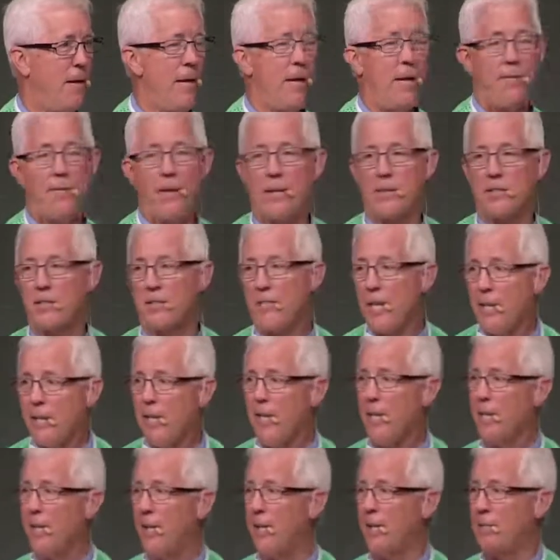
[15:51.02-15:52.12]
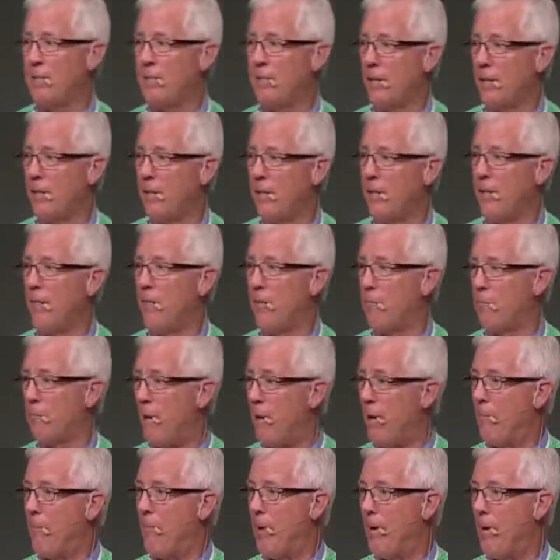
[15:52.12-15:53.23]
If you had a second class ticket, if a
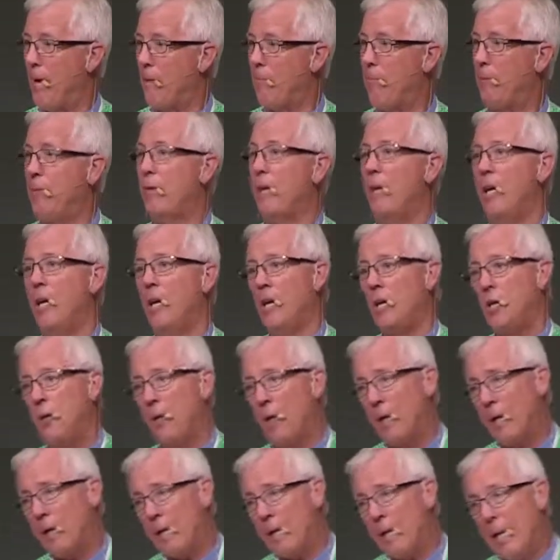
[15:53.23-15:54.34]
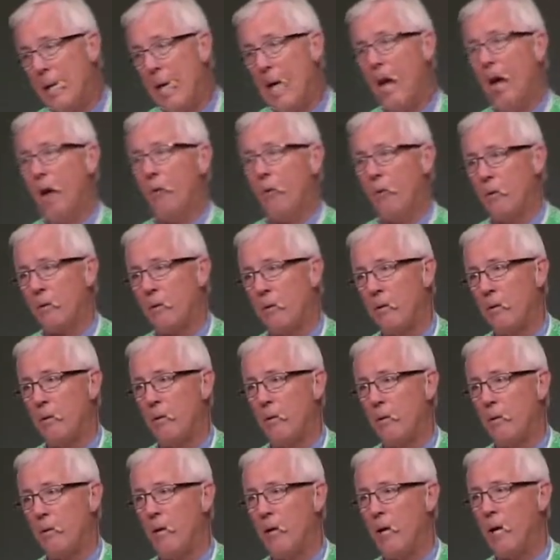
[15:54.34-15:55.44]
problem happened, you had to get out
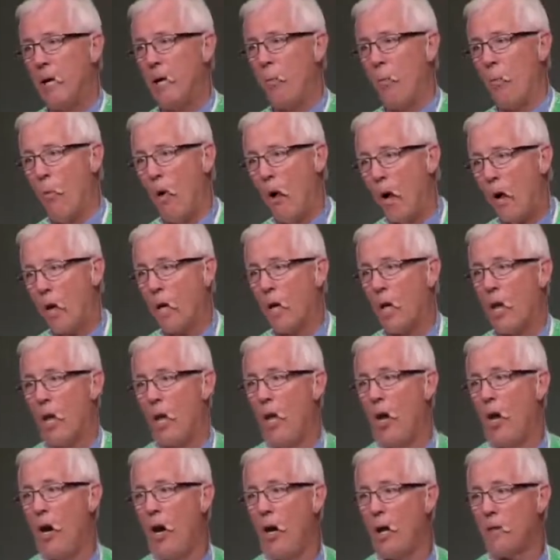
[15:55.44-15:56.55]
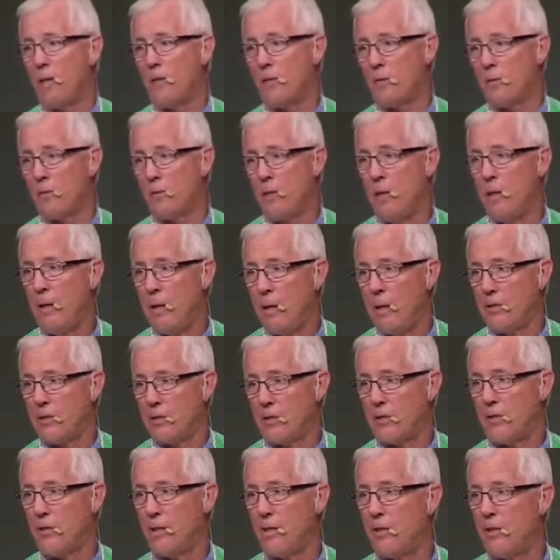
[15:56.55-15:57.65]
and walk along as the
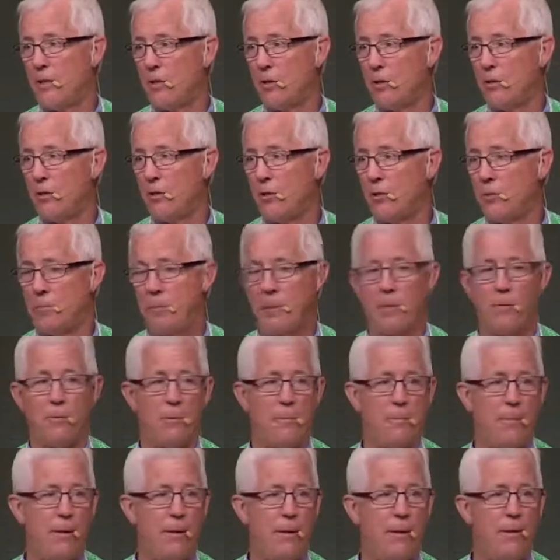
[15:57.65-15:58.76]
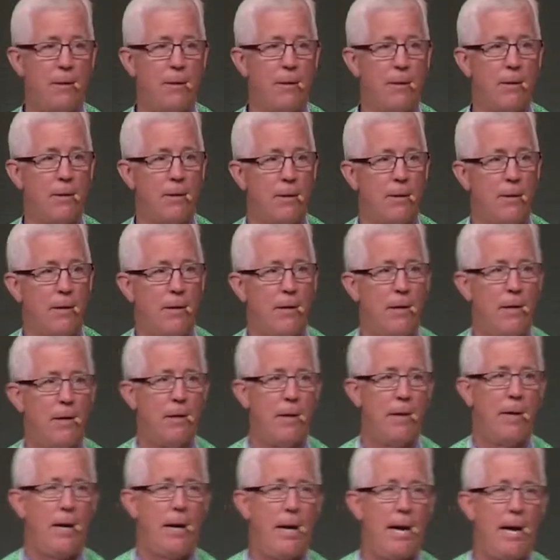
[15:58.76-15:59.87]
stagecoach is being repaired.
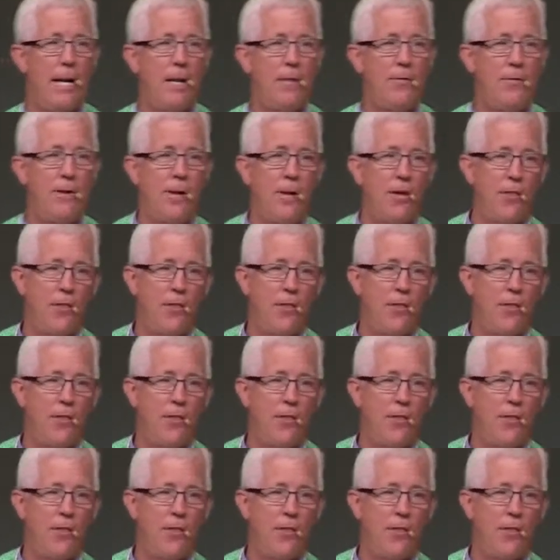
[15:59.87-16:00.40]
And if you had a